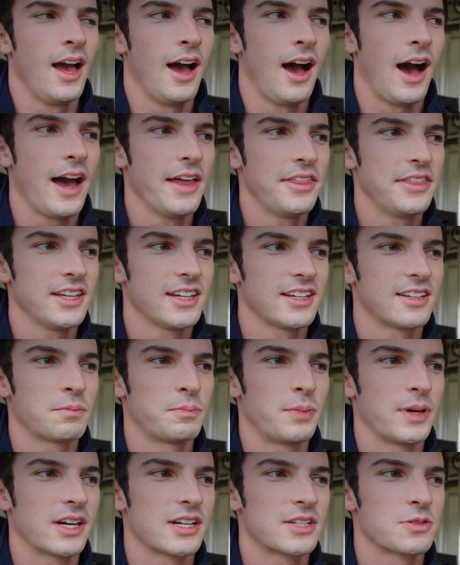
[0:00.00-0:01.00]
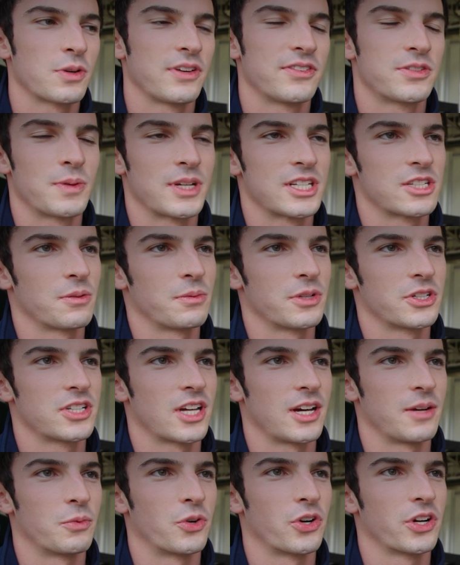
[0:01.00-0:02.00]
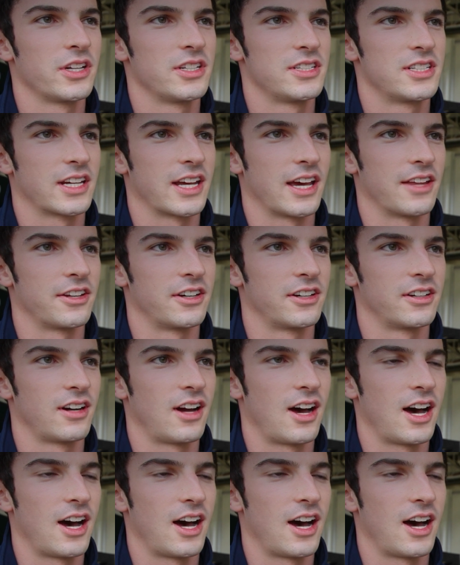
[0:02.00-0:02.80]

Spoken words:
I think because we've spent so much time working together,